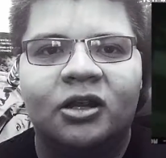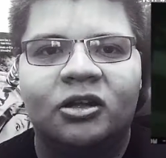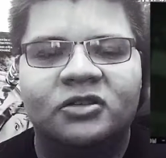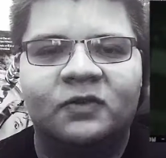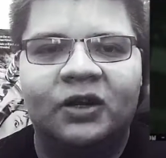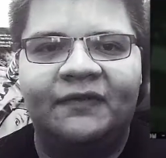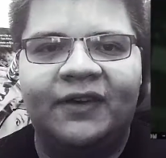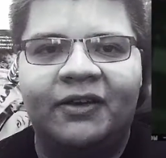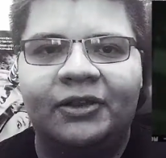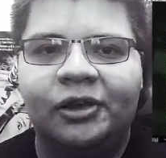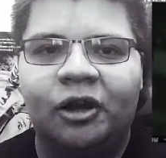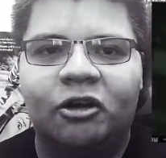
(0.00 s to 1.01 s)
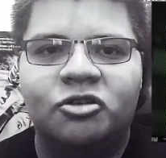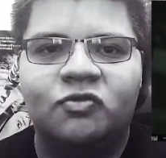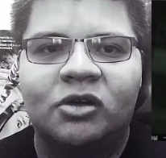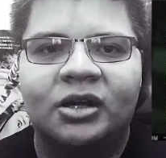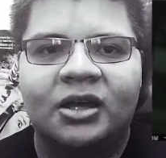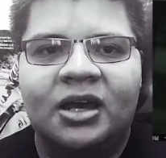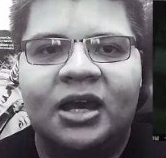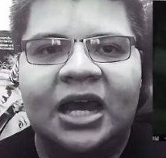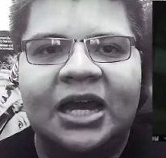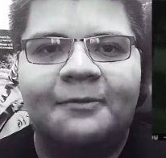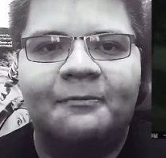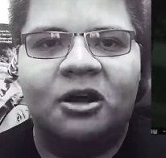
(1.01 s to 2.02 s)
There's one very large one
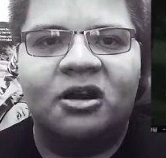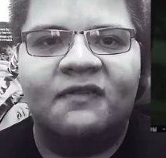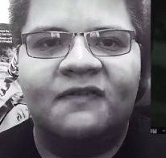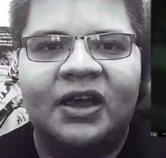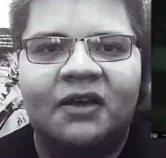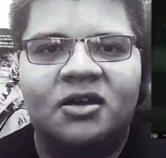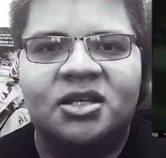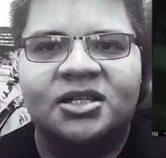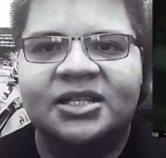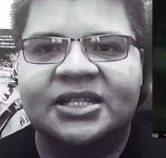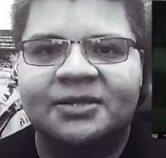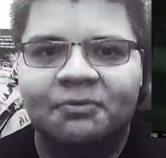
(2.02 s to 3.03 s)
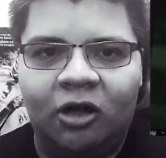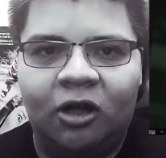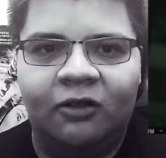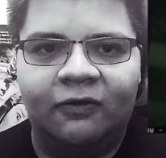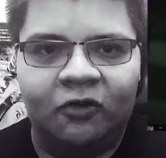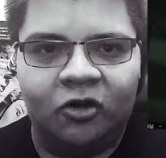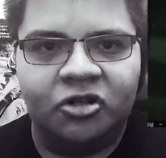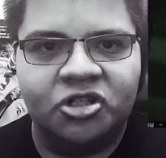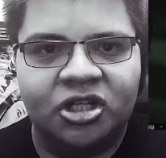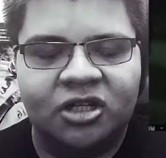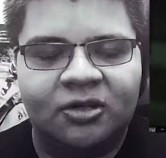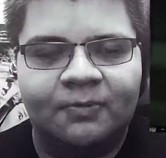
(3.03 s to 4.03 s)
and one very small
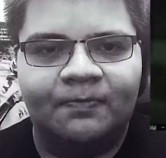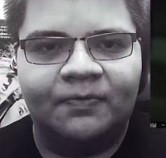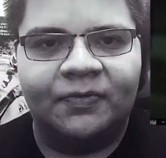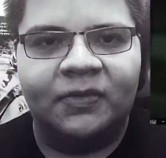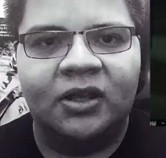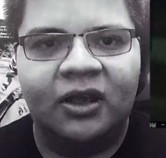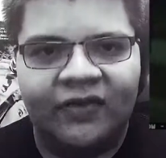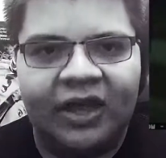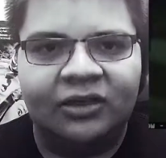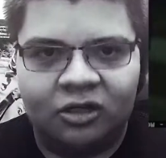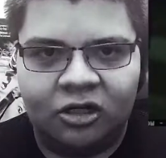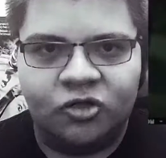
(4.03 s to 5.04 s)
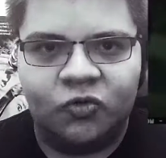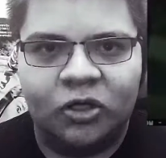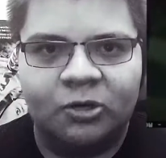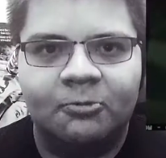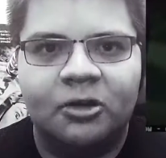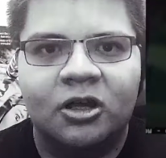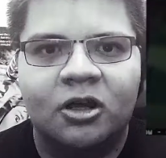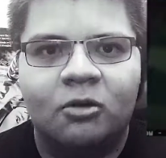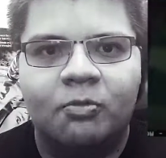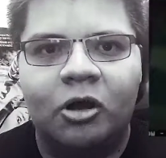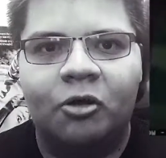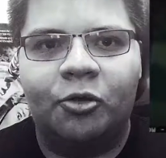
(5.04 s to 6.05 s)
version of that large one.
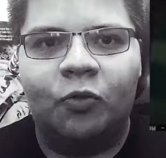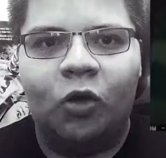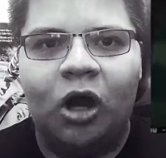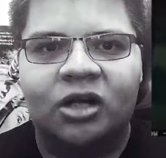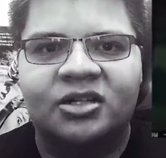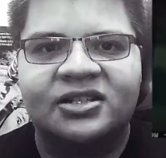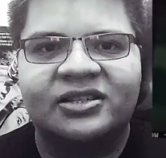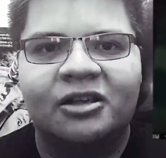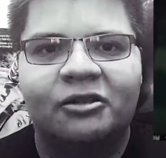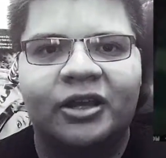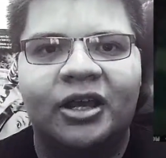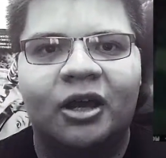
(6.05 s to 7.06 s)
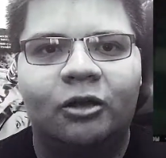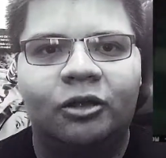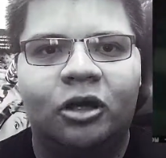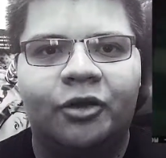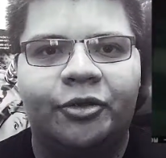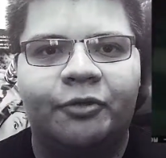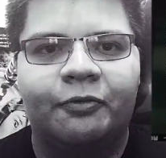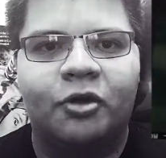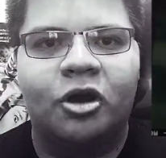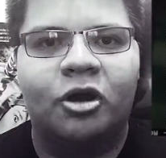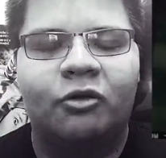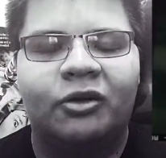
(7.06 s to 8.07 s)
Both walk slowly along the
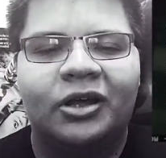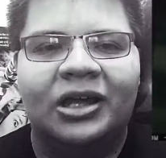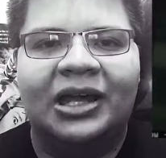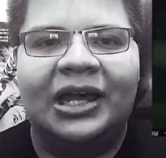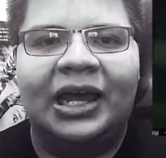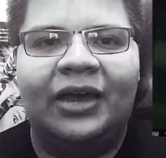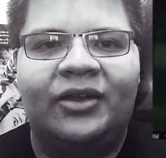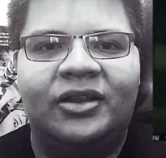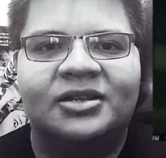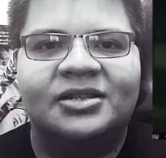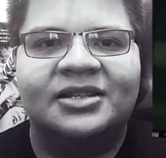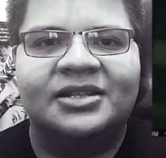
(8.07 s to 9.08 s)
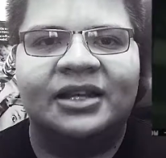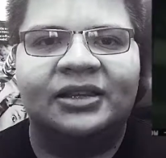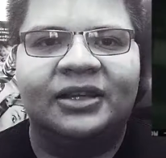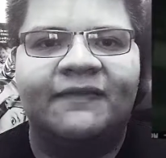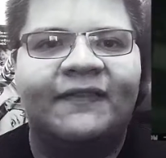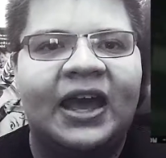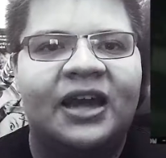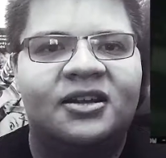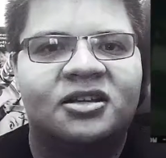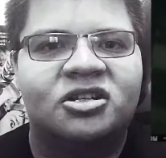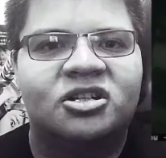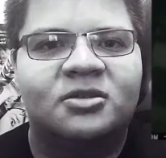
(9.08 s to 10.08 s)
road and then suddenly
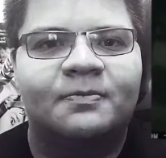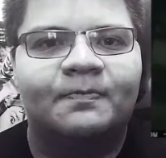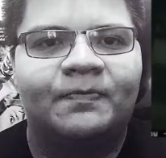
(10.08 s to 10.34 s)
vanish.